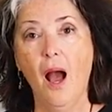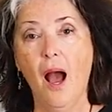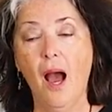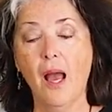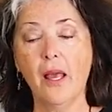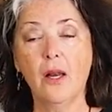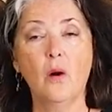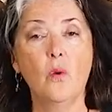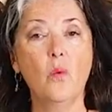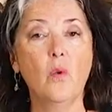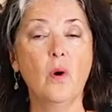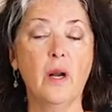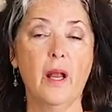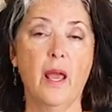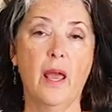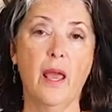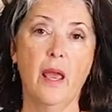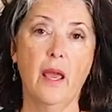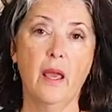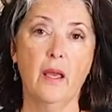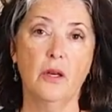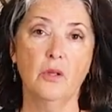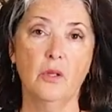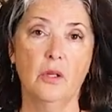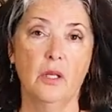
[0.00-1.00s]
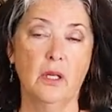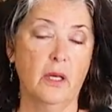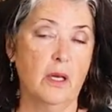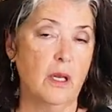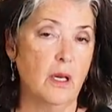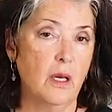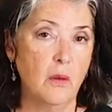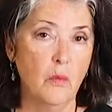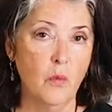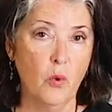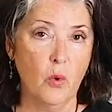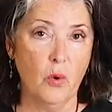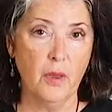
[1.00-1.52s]
I don't want to handle it
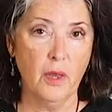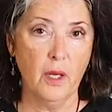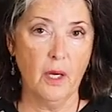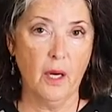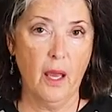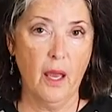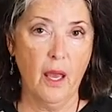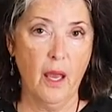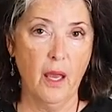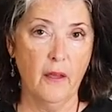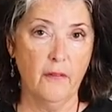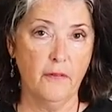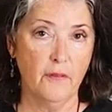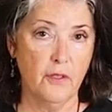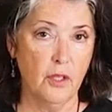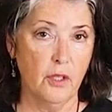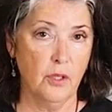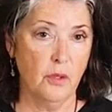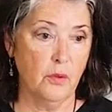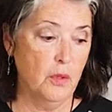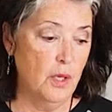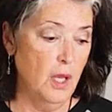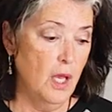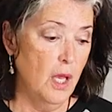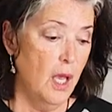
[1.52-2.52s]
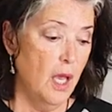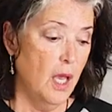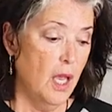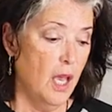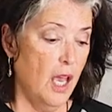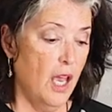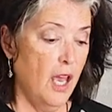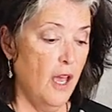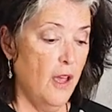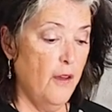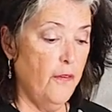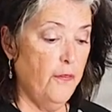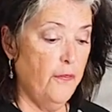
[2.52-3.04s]
any more than I have to.
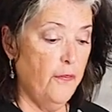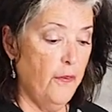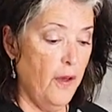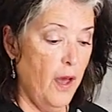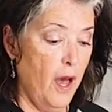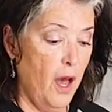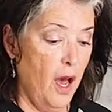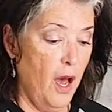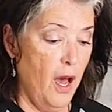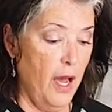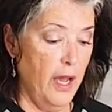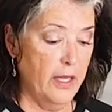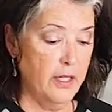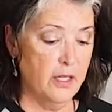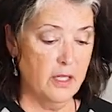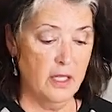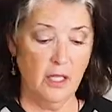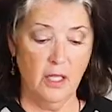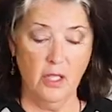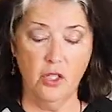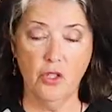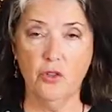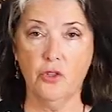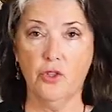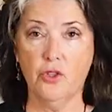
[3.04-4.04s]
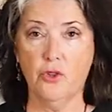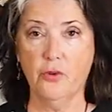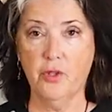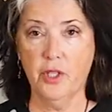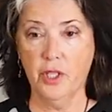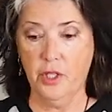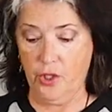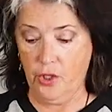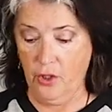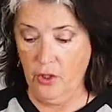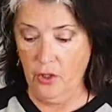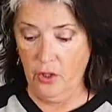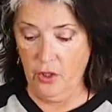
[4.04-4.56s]
If I did your
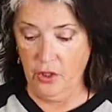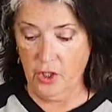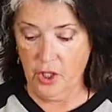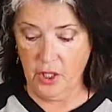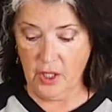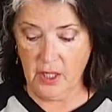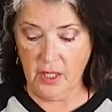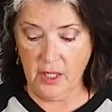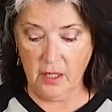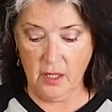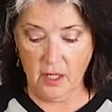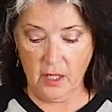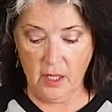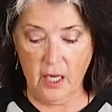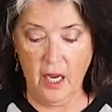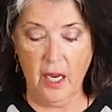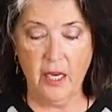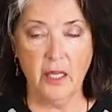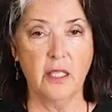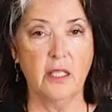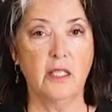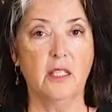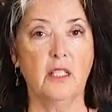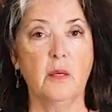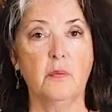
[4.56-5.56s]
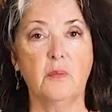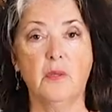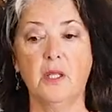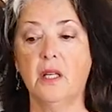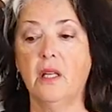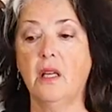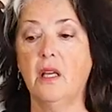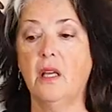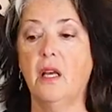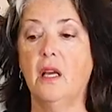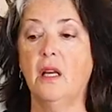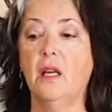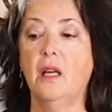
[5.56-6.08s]
traditional, just kind of dipped it
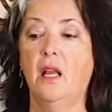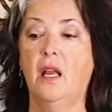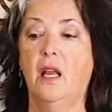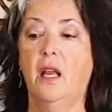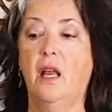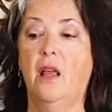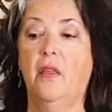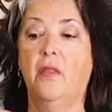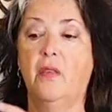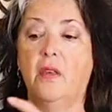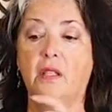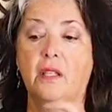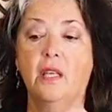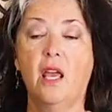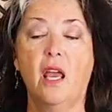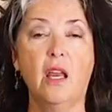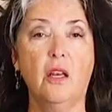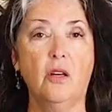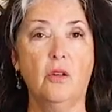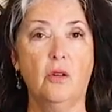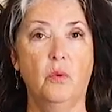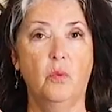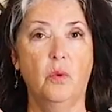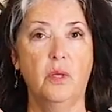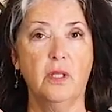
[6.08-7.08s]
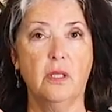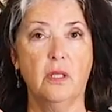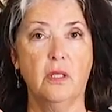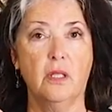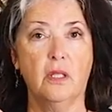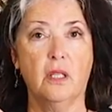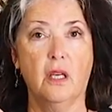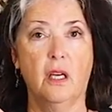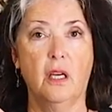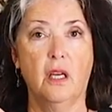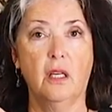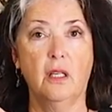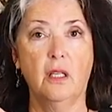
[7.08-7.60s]
in and this handle
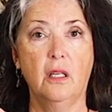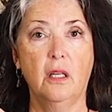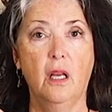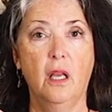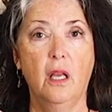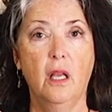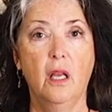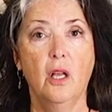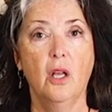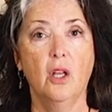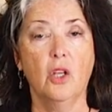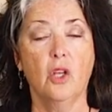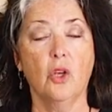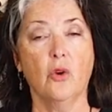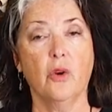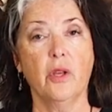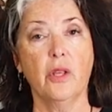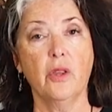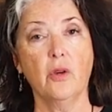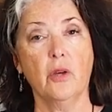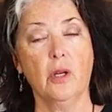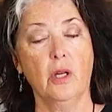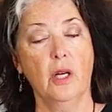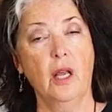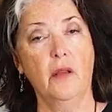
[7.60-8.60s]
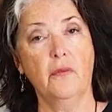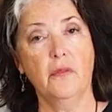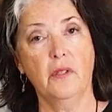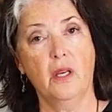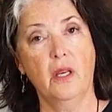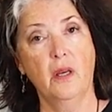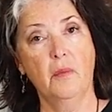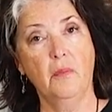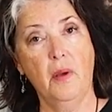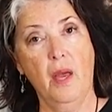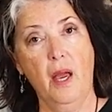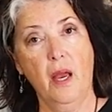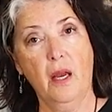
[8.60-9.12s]
wasn't done, you're either going to have to
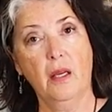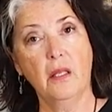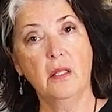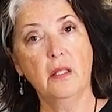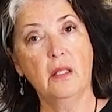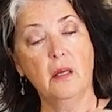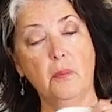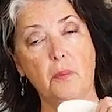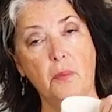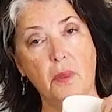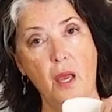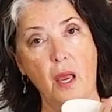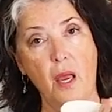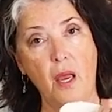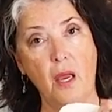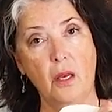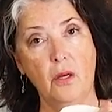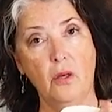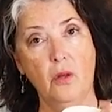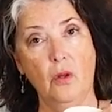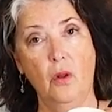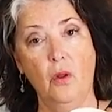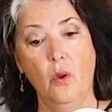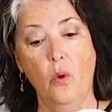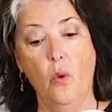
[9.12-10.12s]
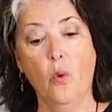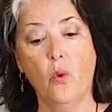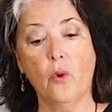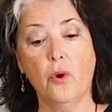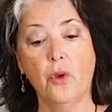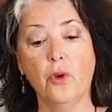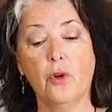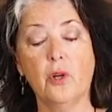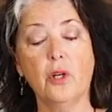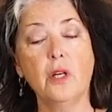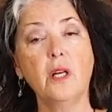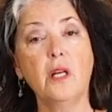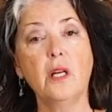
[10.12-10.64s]
come back and dip the handle or
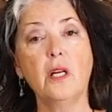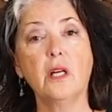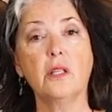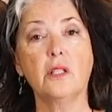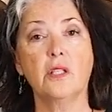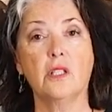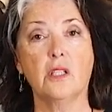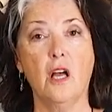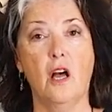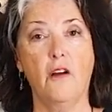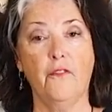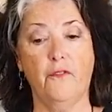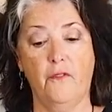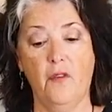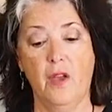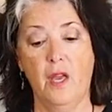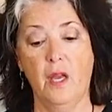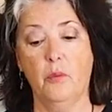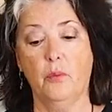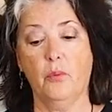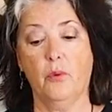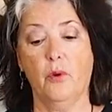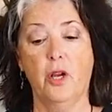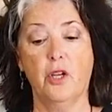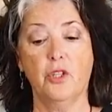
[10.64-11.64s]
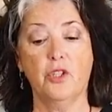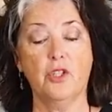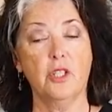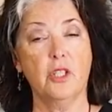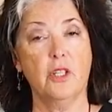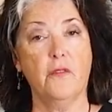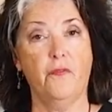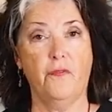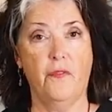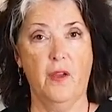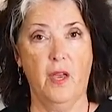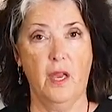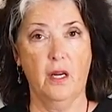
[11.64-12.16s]
you're going to need a soft fan brush
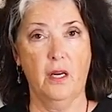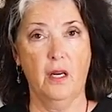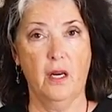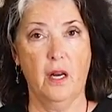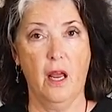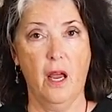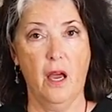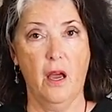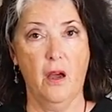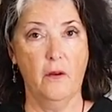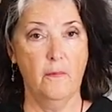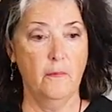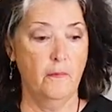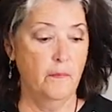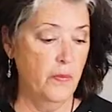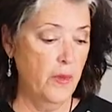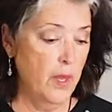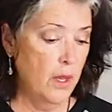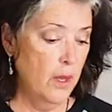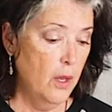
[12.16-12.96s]
to fan it out.